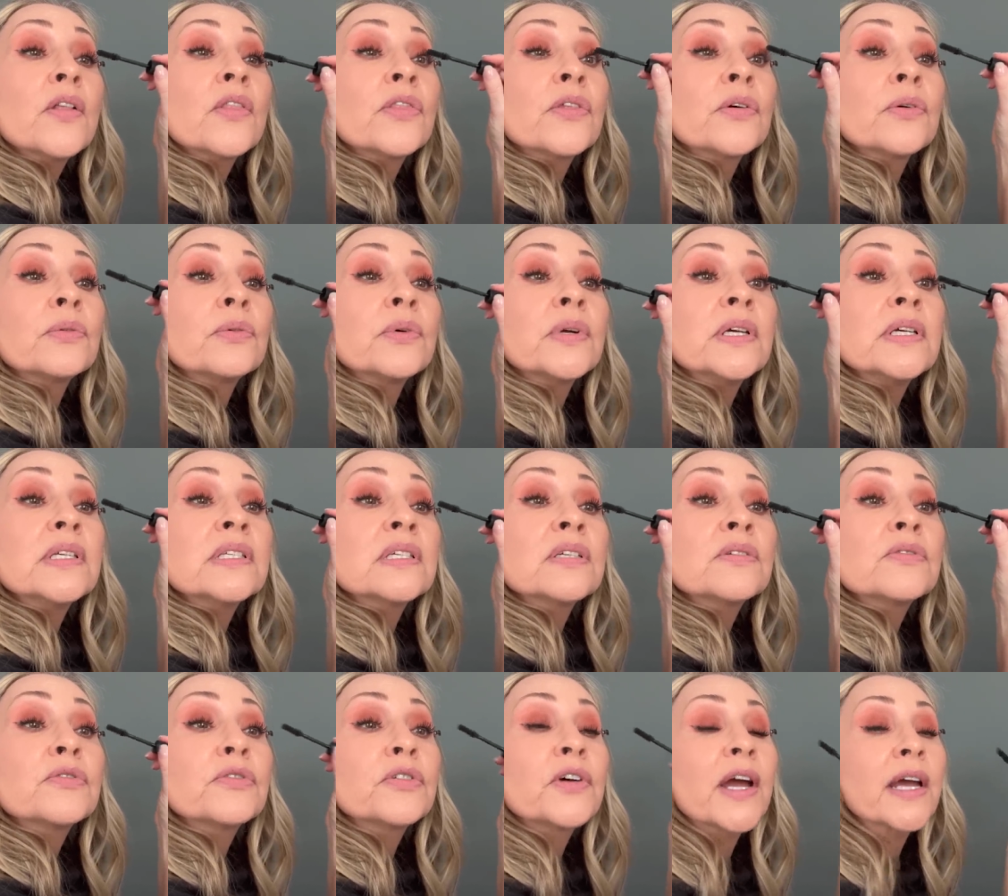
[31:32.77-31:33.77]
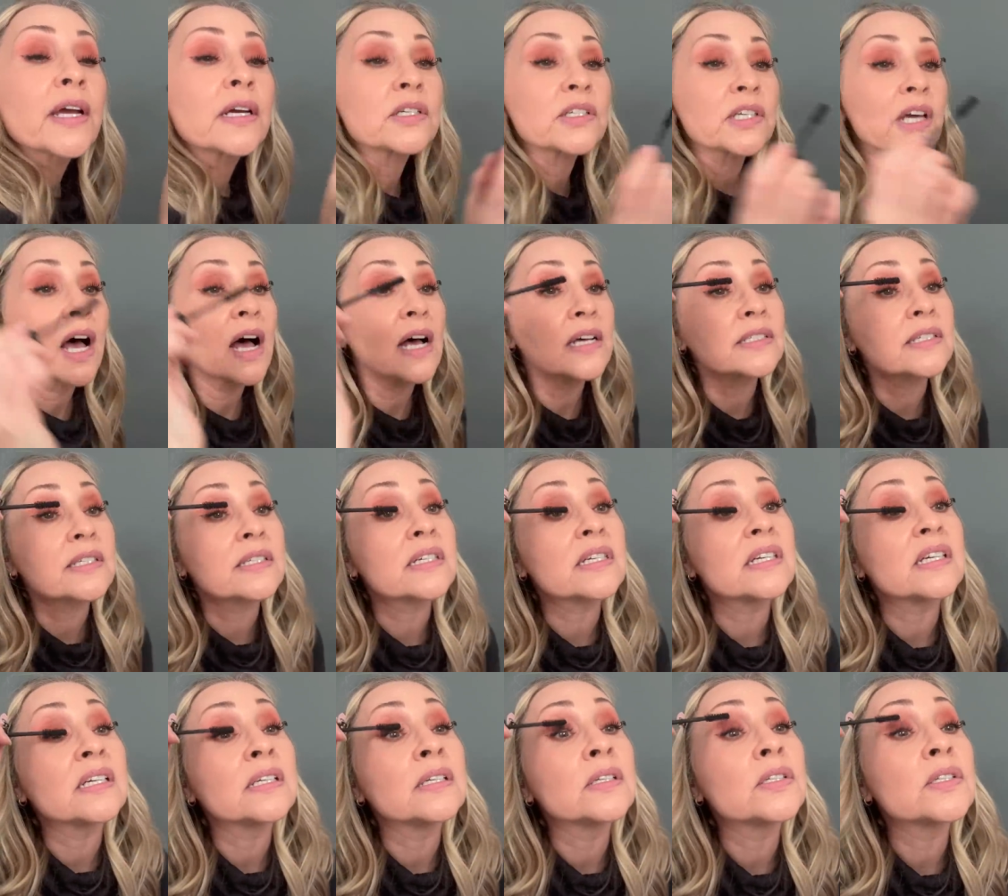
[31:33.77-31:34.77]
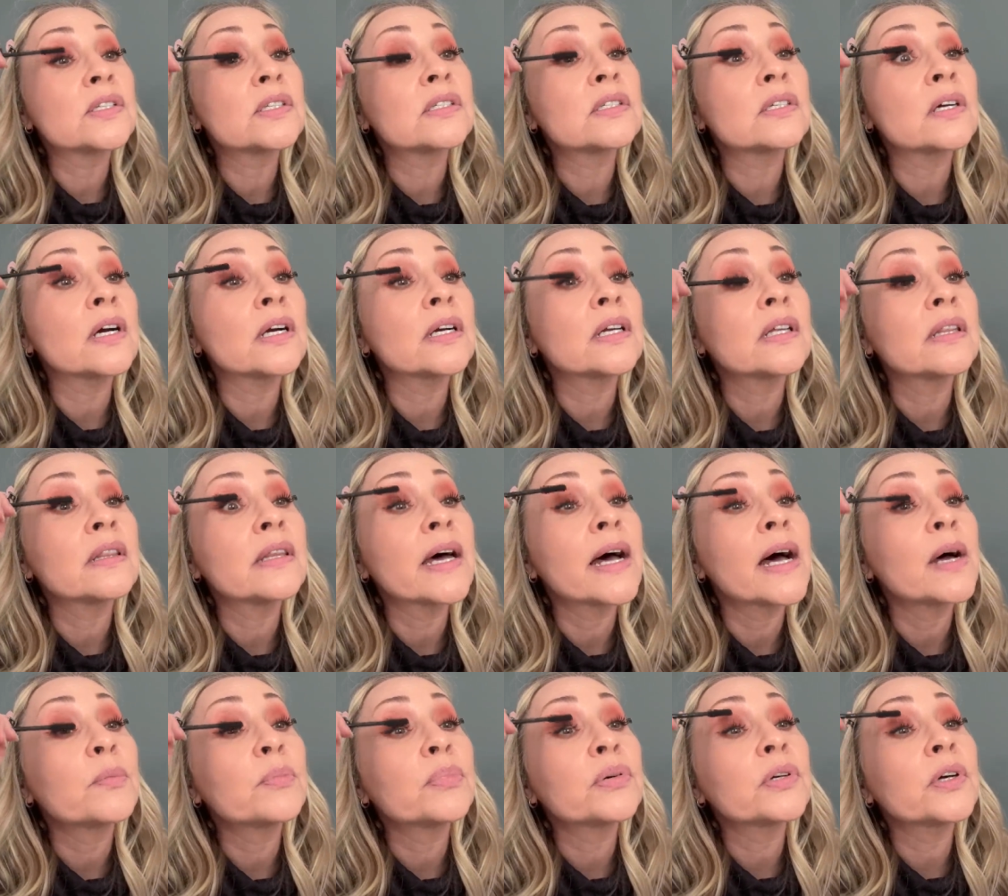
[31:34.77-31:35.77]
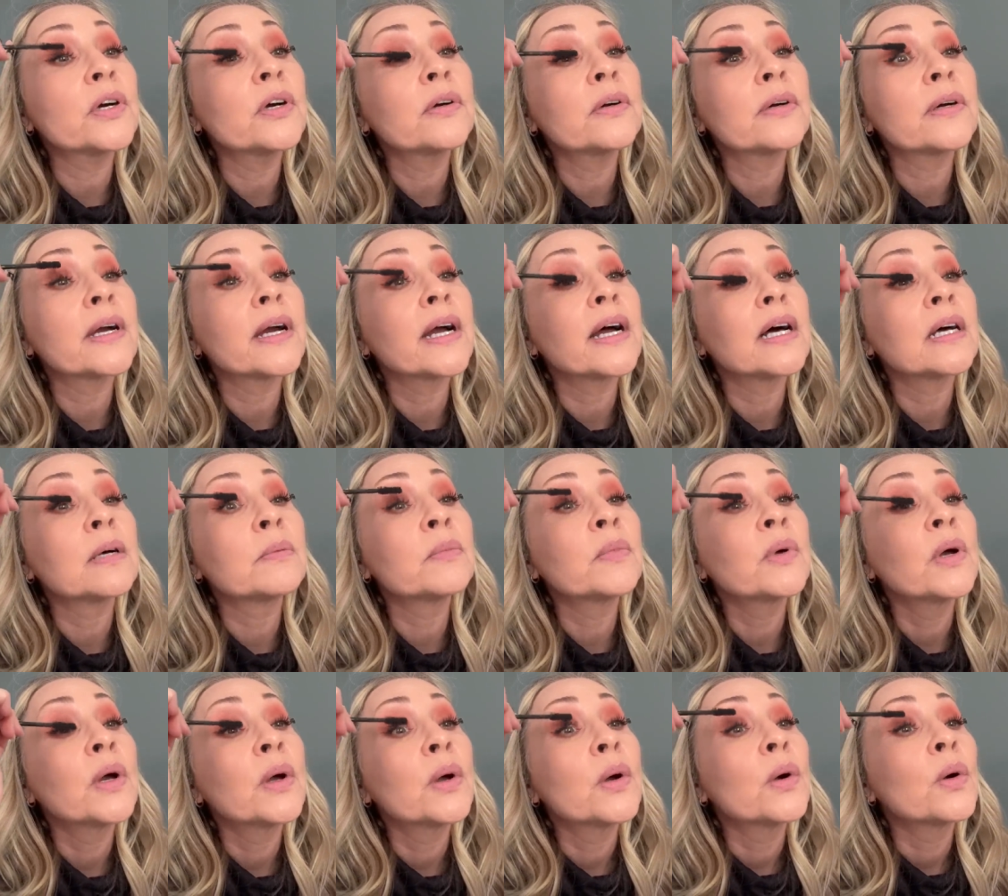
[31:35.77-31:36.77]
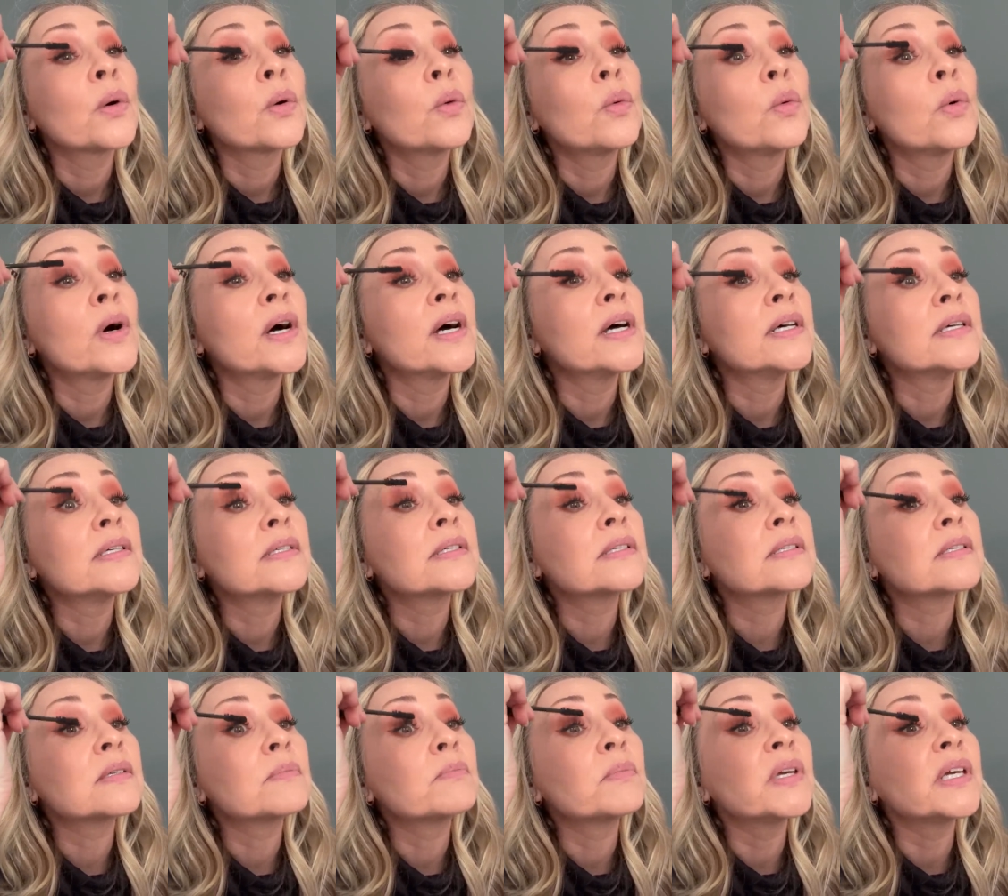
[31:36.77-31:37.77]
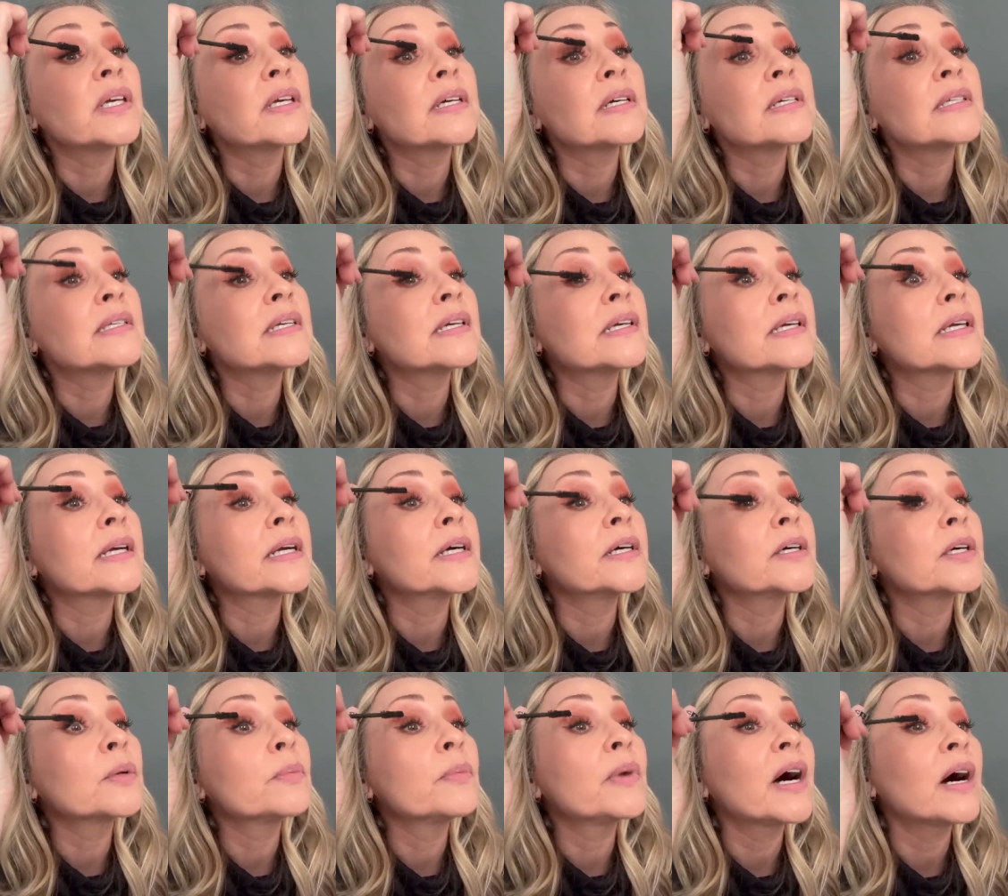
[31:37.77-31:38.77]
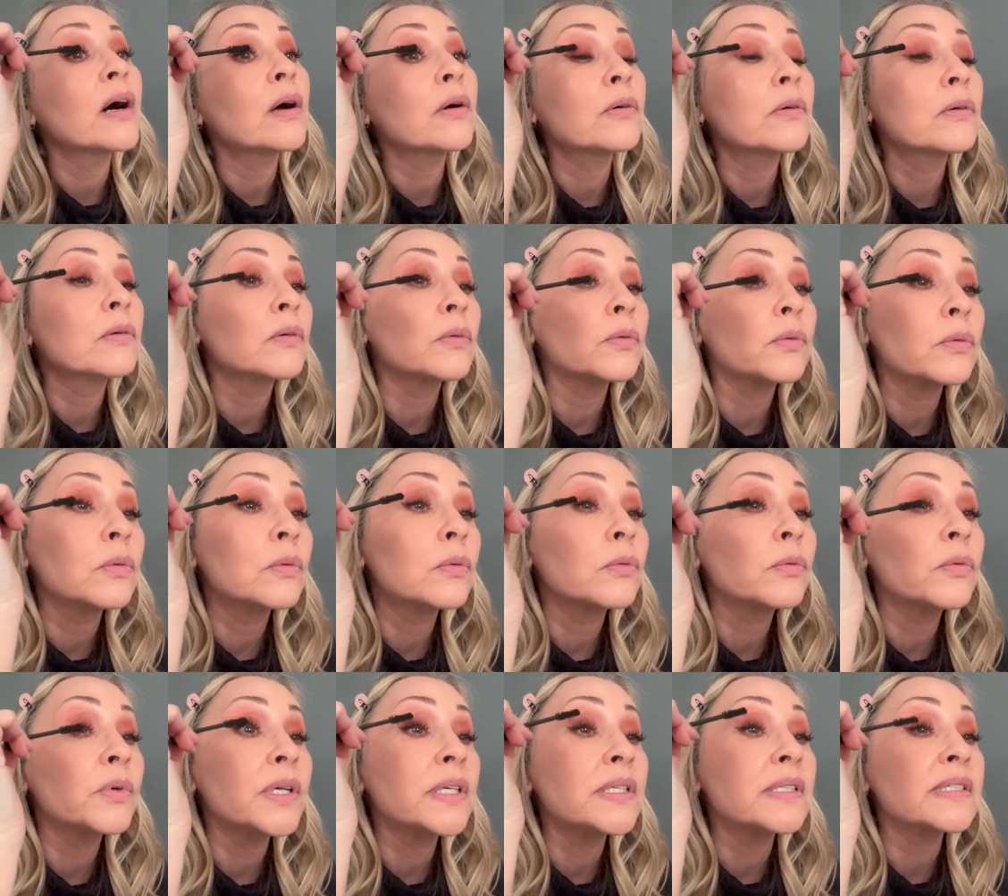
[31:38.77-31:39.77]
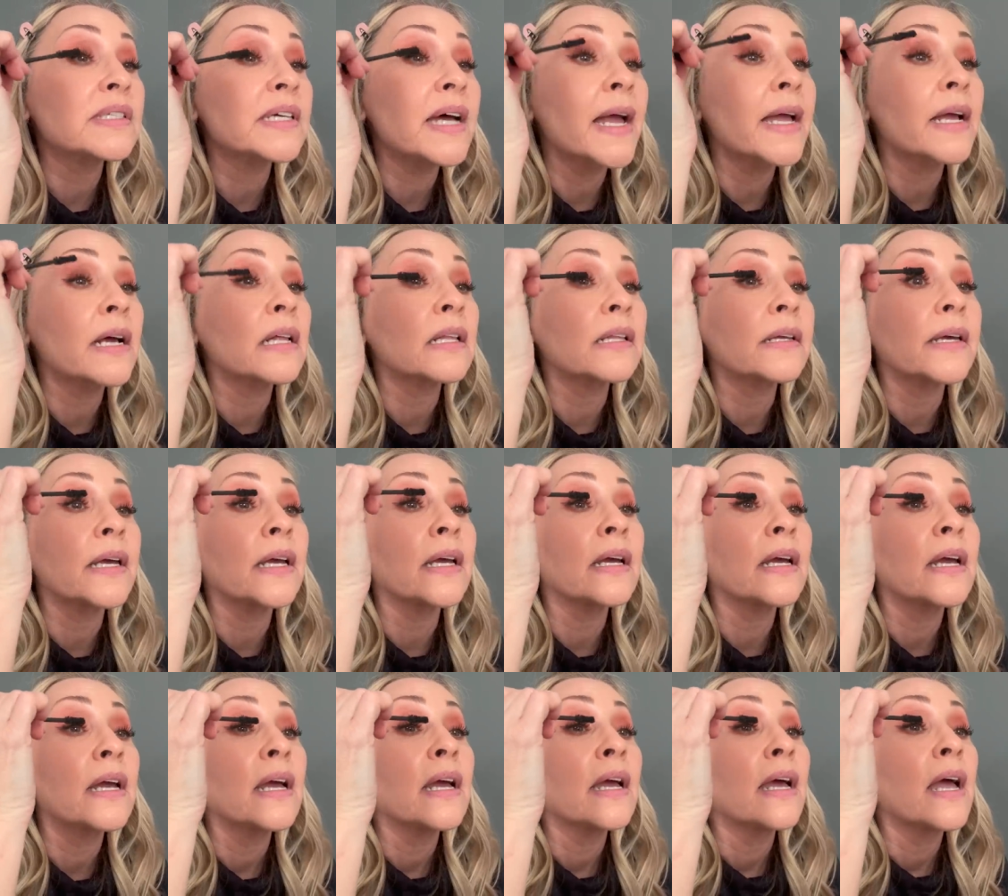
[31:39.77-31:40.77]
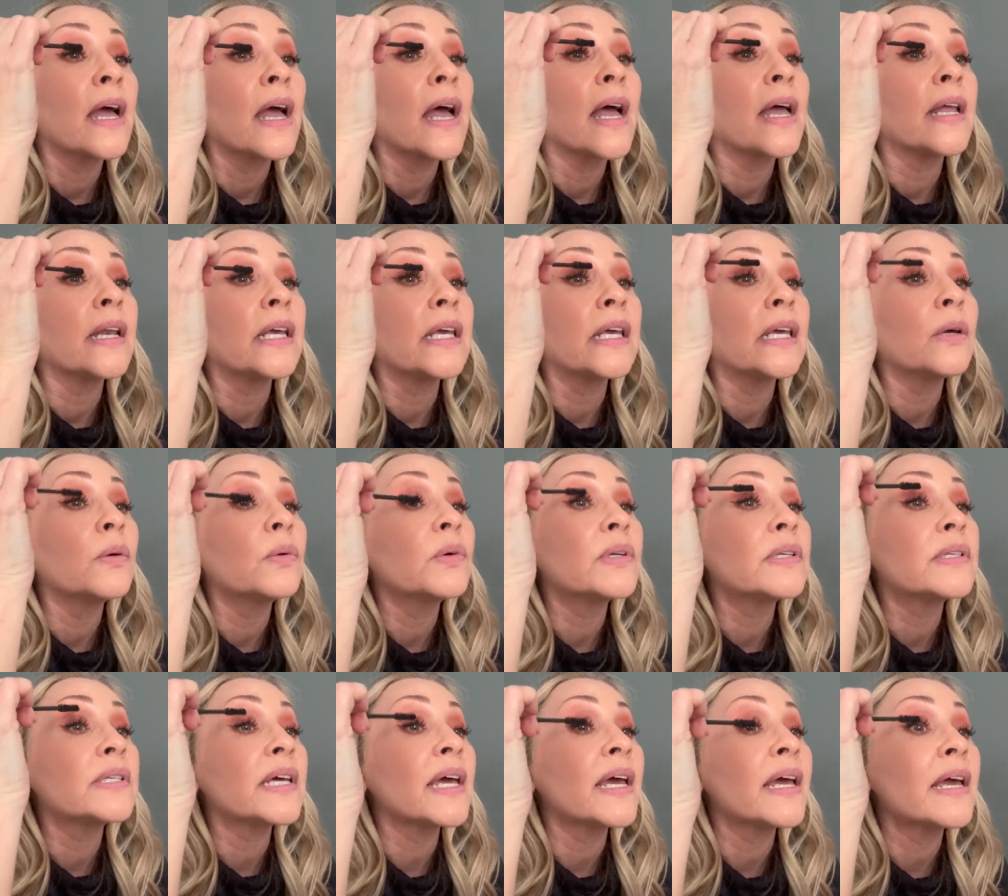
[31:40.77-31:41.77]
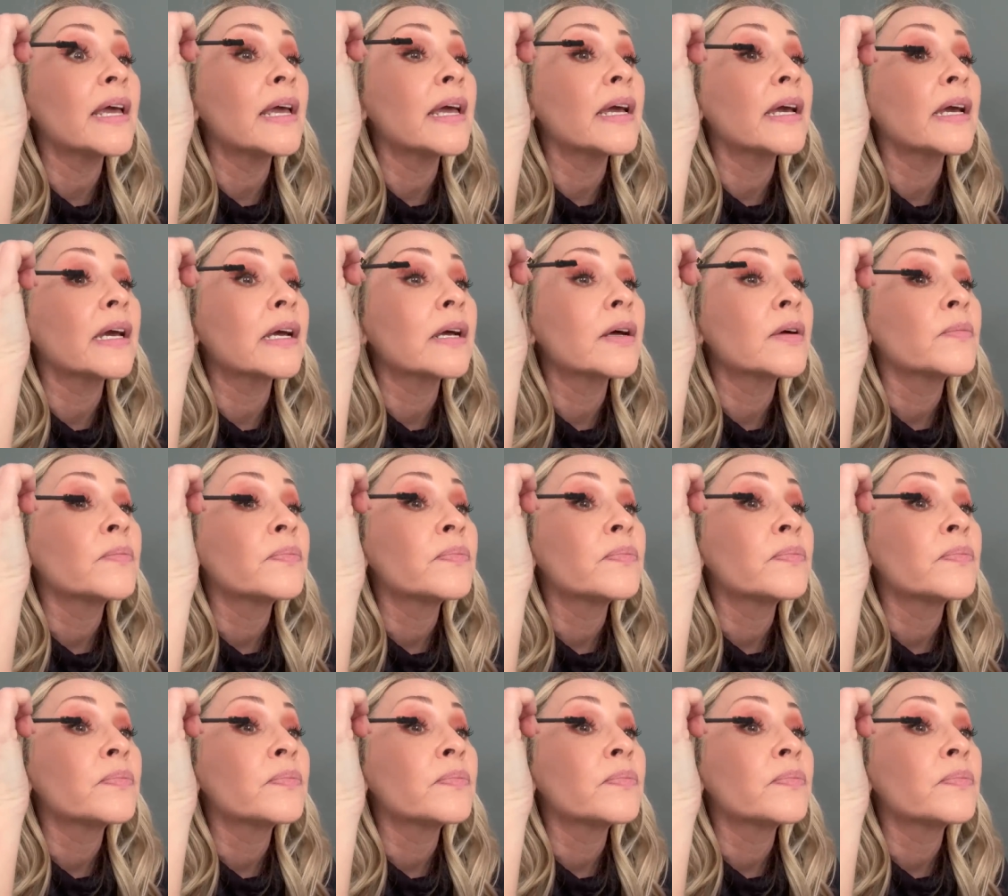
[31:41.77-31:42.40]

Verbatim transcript: The reason Frank Toskan started that program was because he cared about recycling and he would take